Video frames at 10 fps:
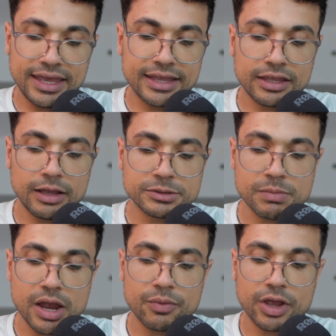it helps
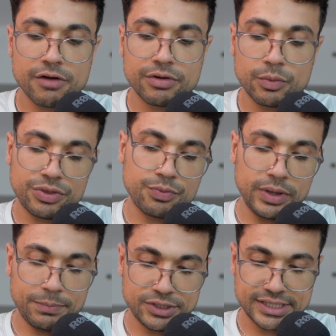my recovery with
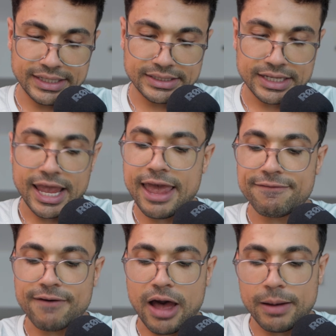3%.
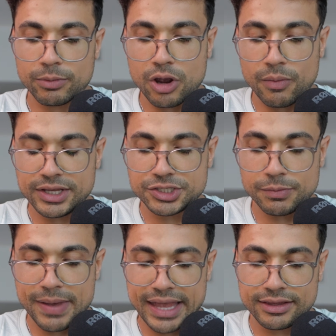If I'm going to
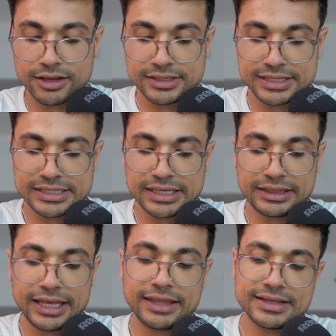bed
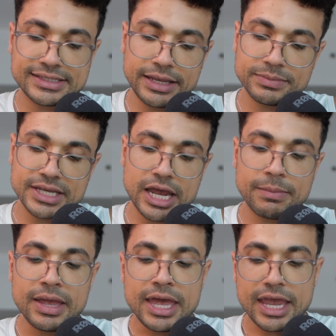consistently in the same
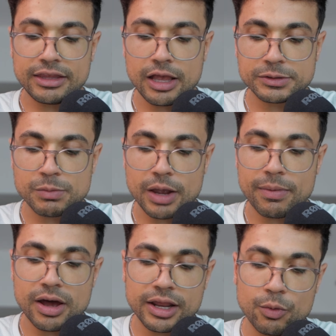time, it helps my
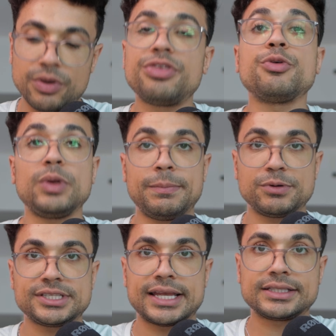body with
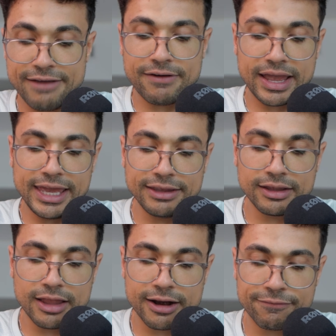3%. If I eat
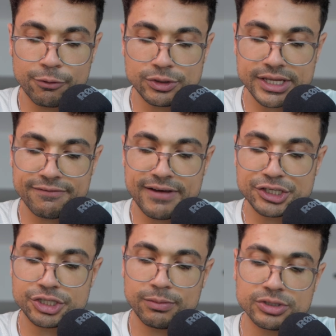a lot of fruits and
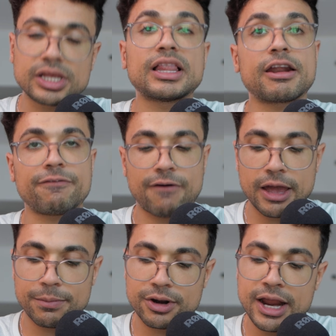vegetables, a lot of
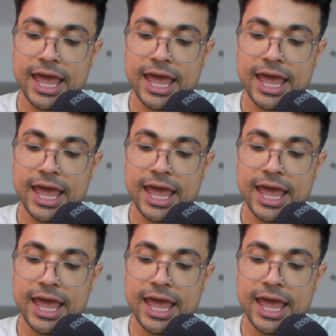fiber,